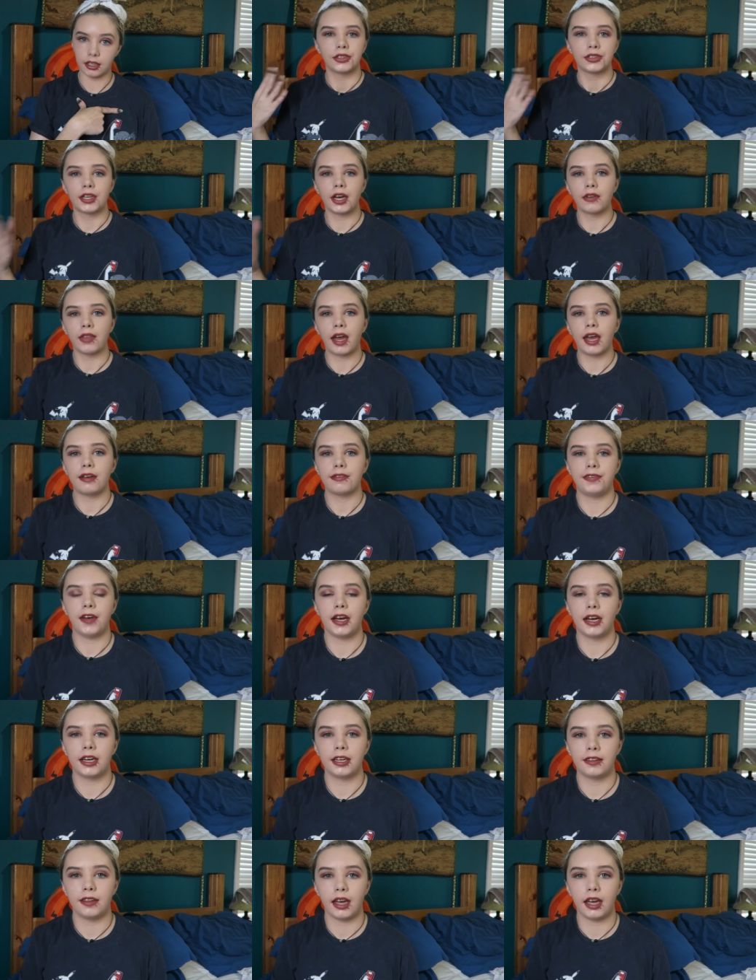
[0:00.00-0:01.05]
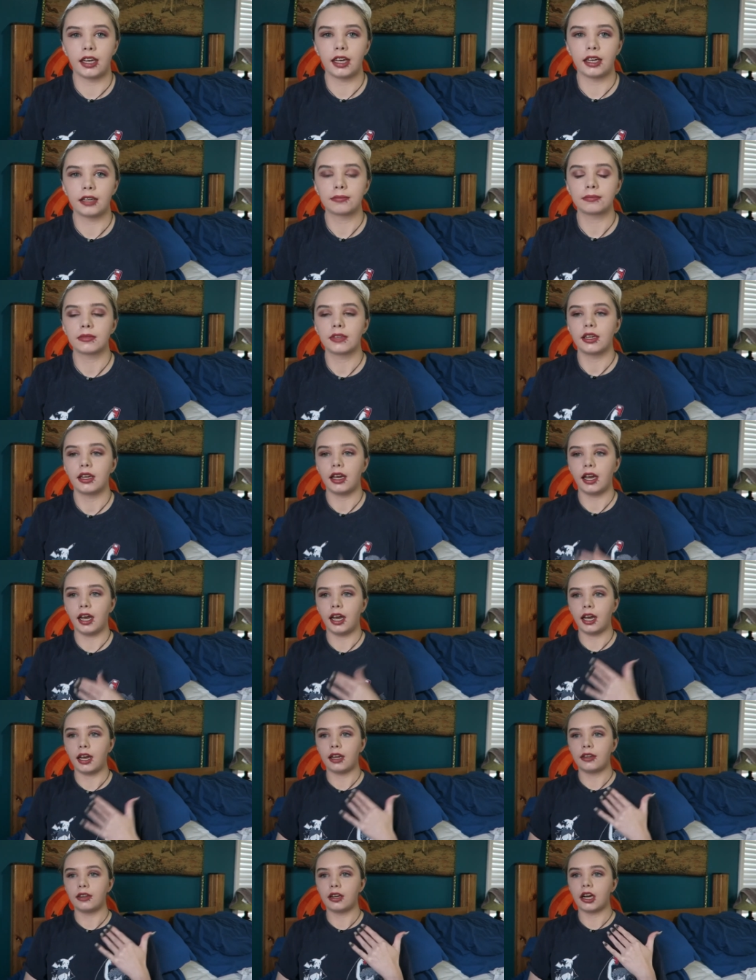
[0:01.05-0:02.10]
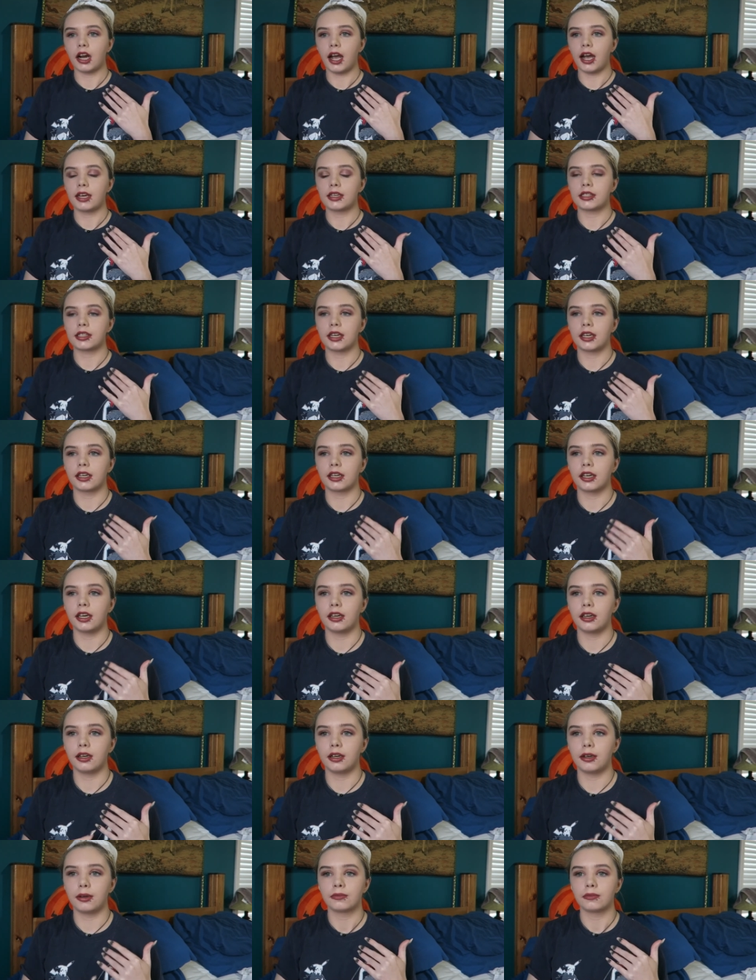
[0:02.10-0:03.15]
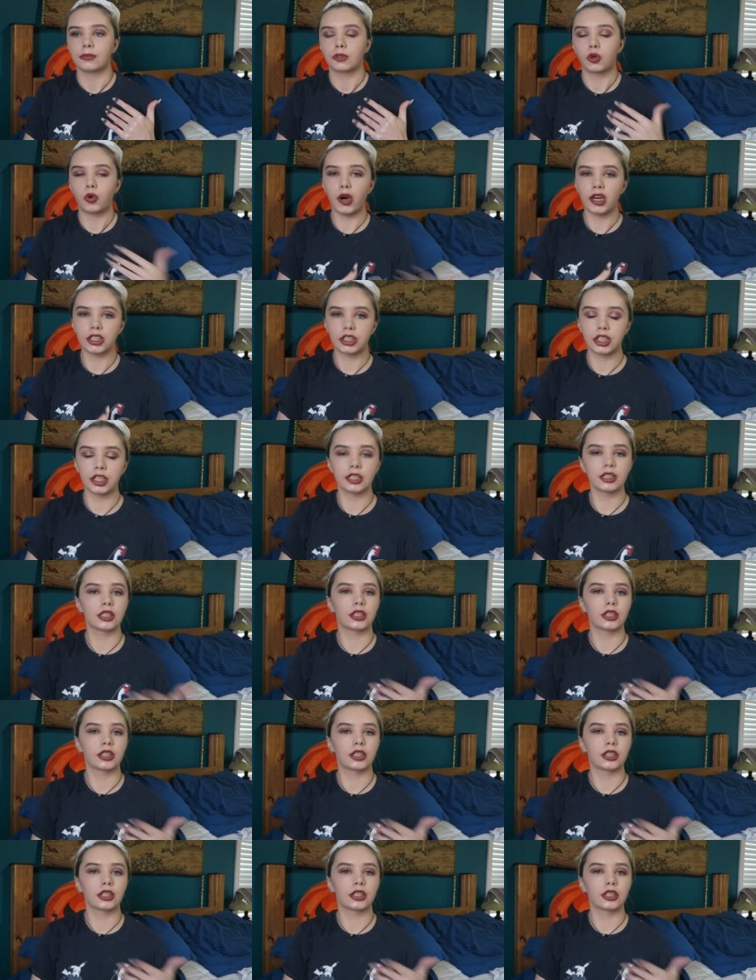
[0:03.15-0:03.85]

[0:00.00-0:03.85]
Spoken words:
So they find that and they're asking him questions.